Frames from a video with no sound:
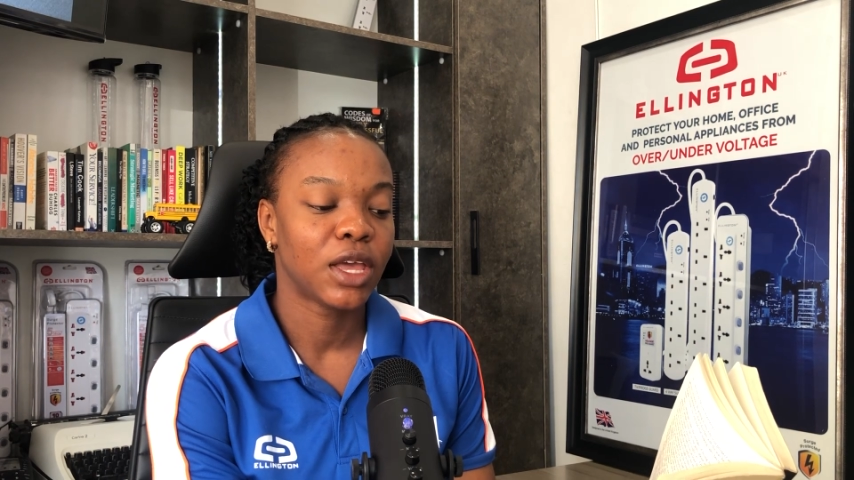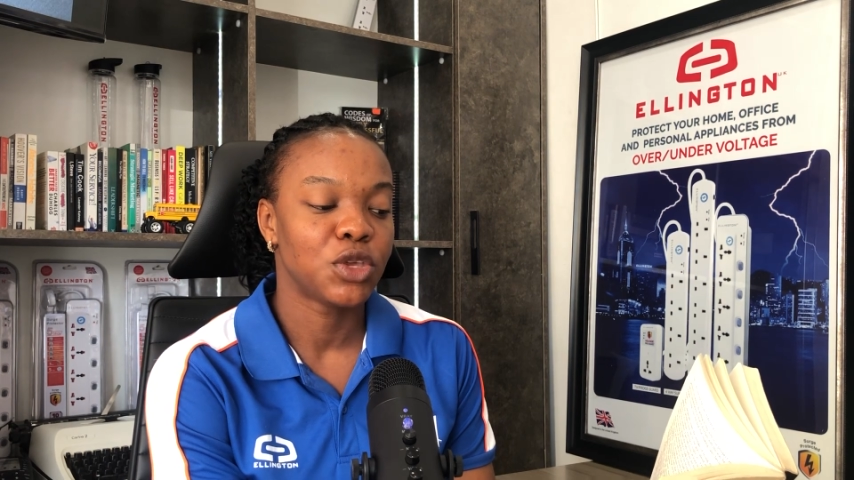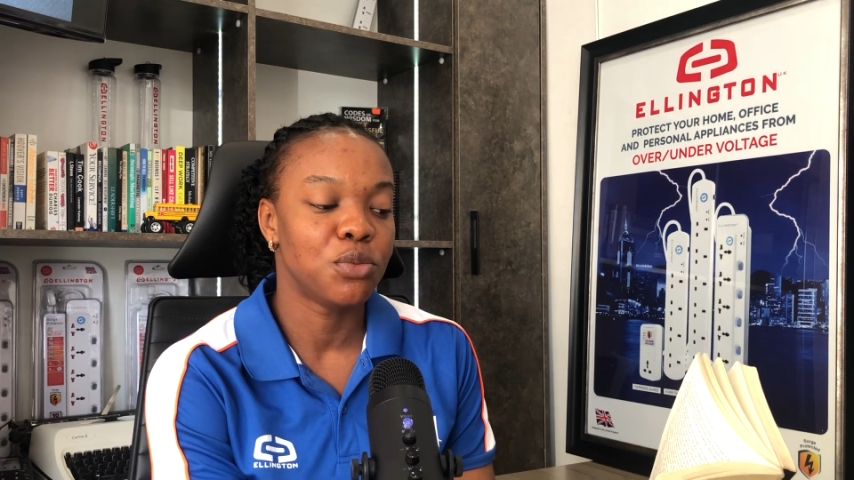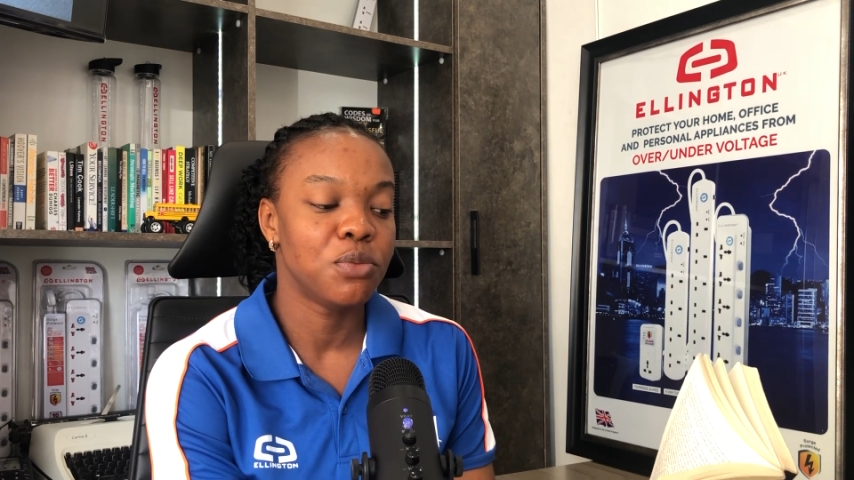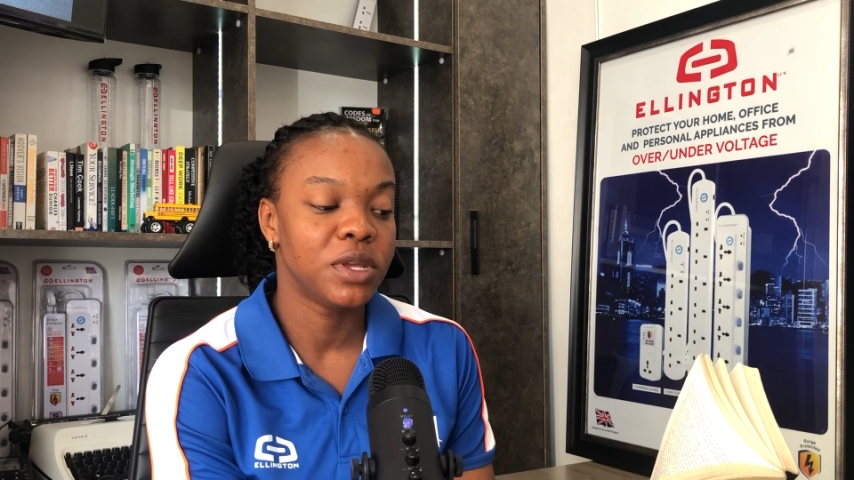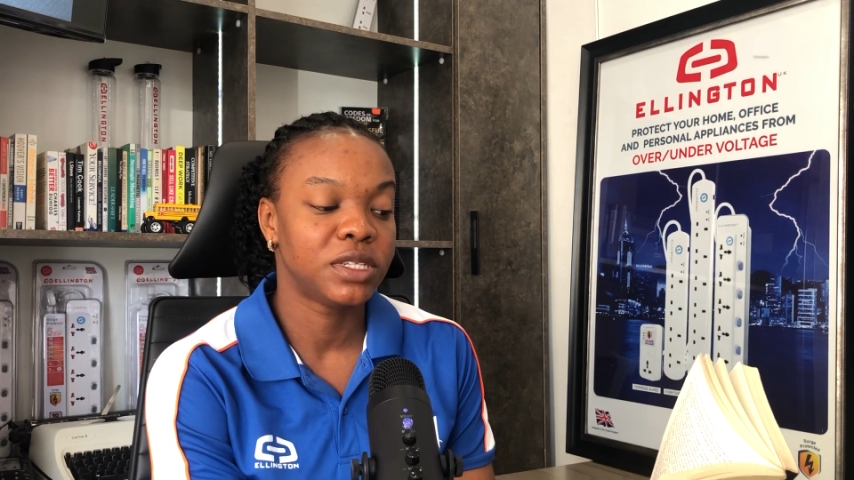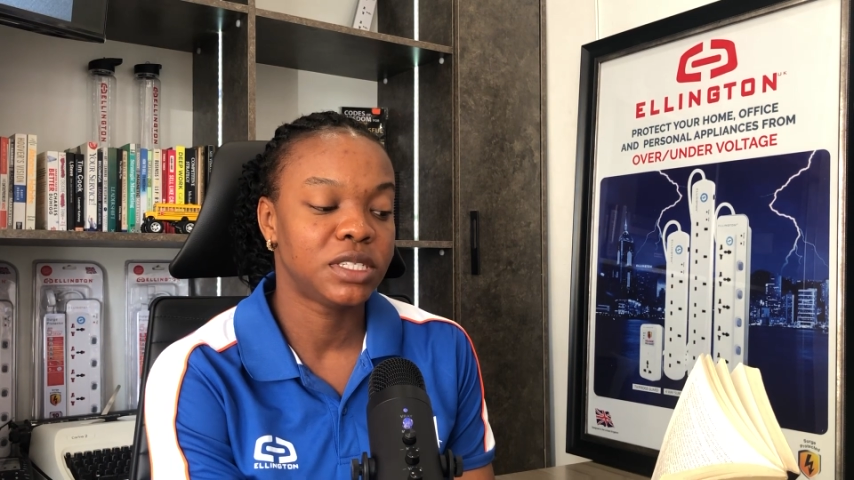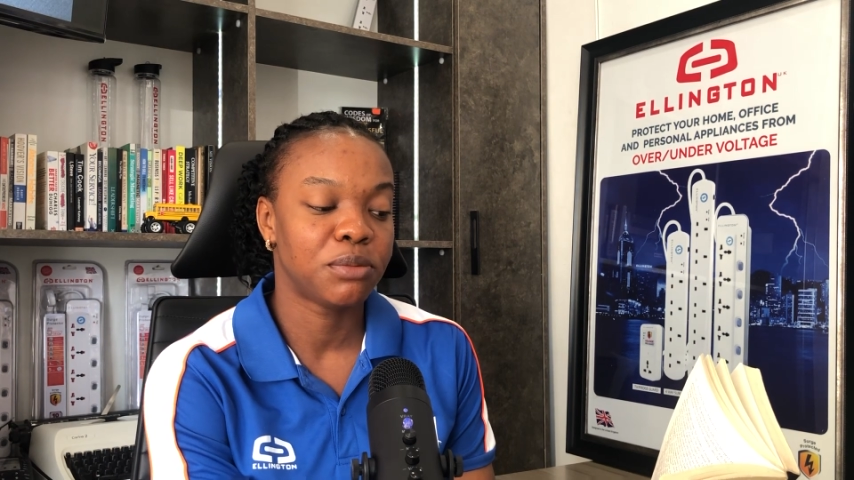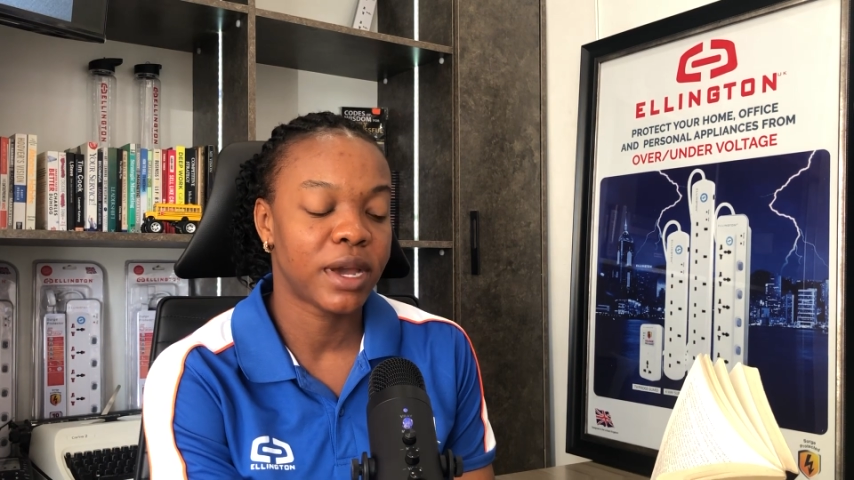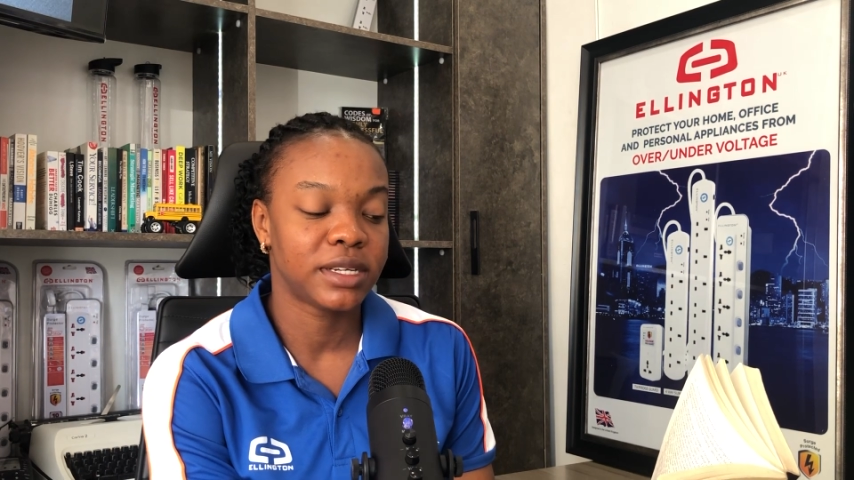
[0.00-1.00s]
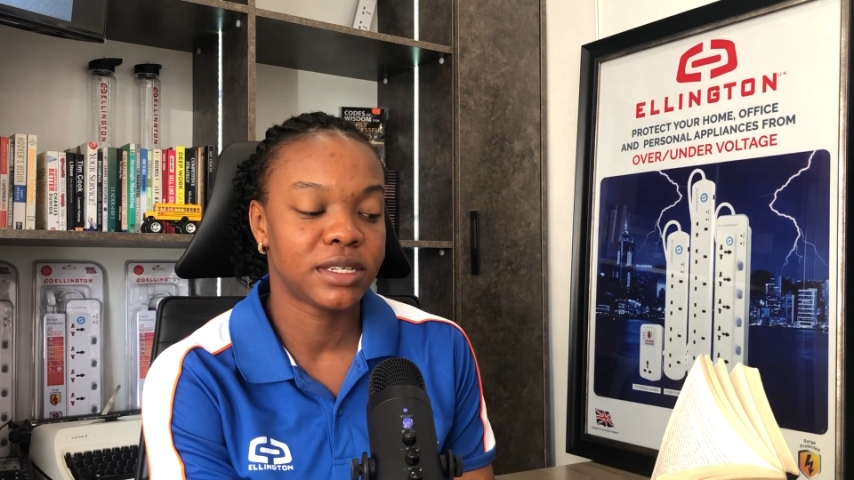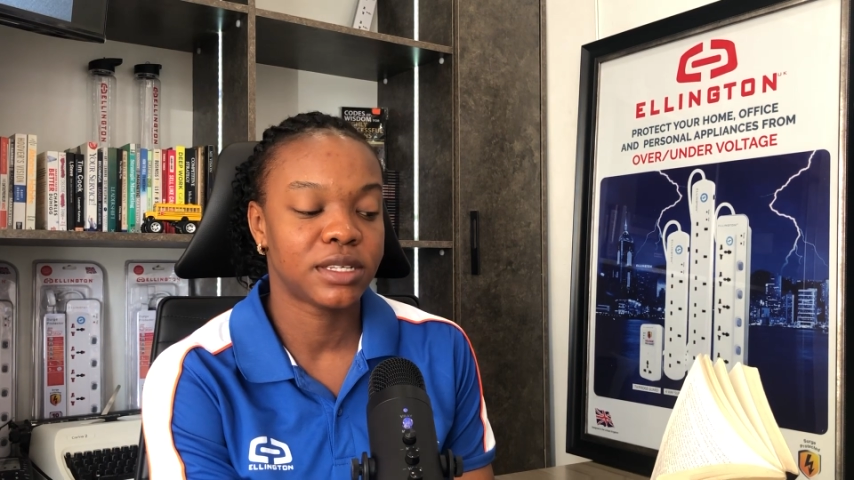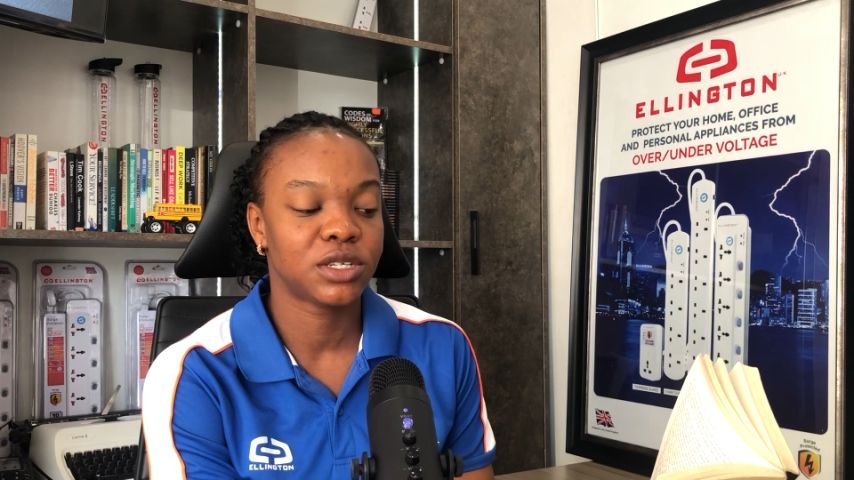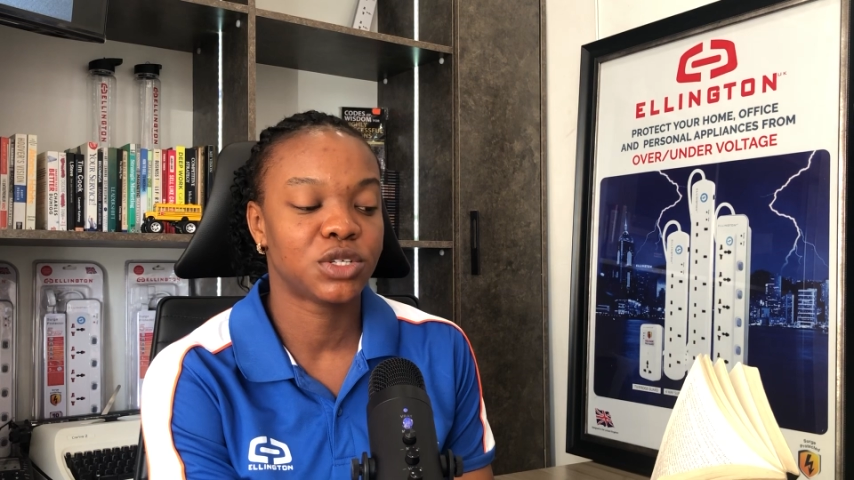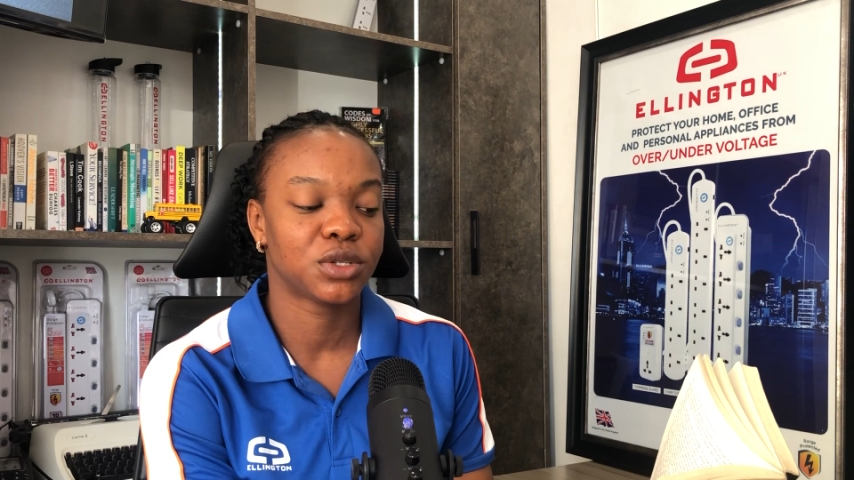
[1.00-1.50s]
you made the buying
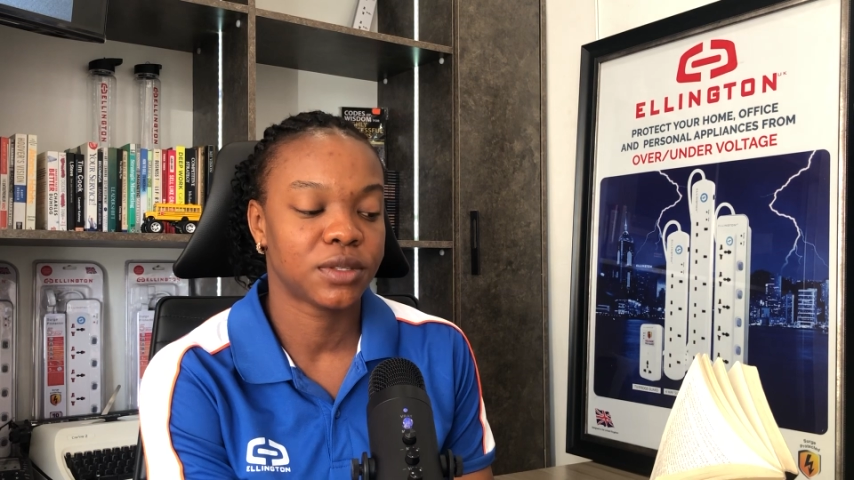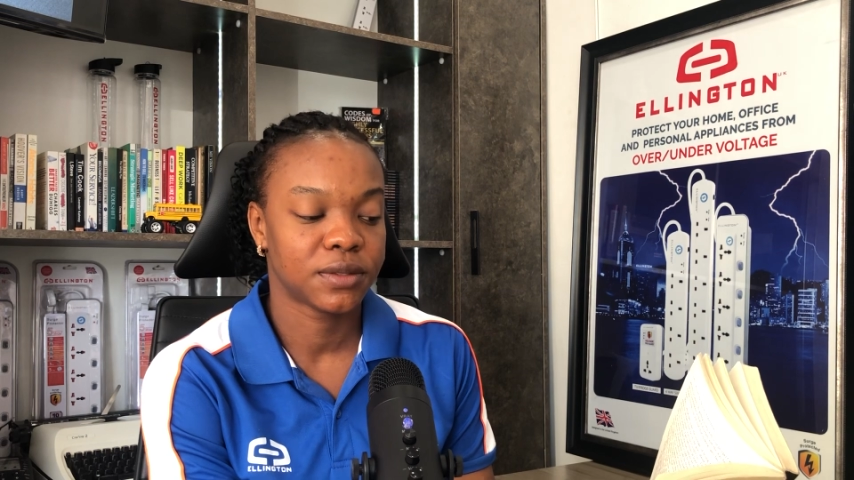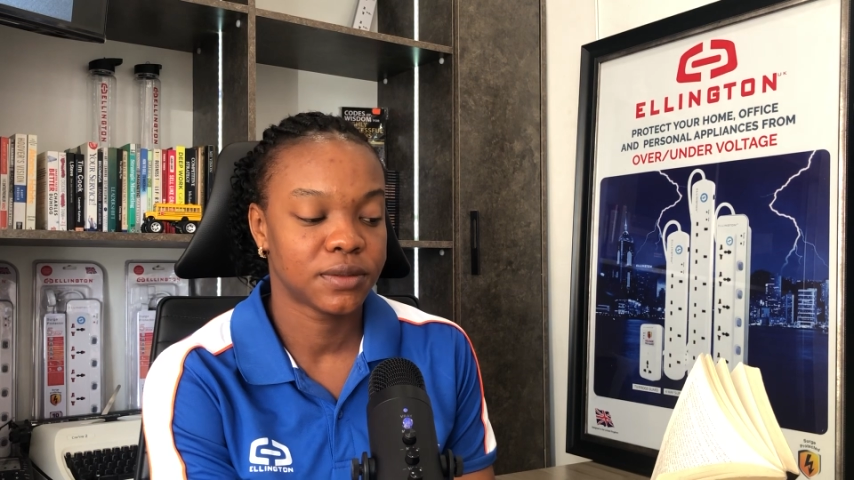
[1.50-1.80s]
decision.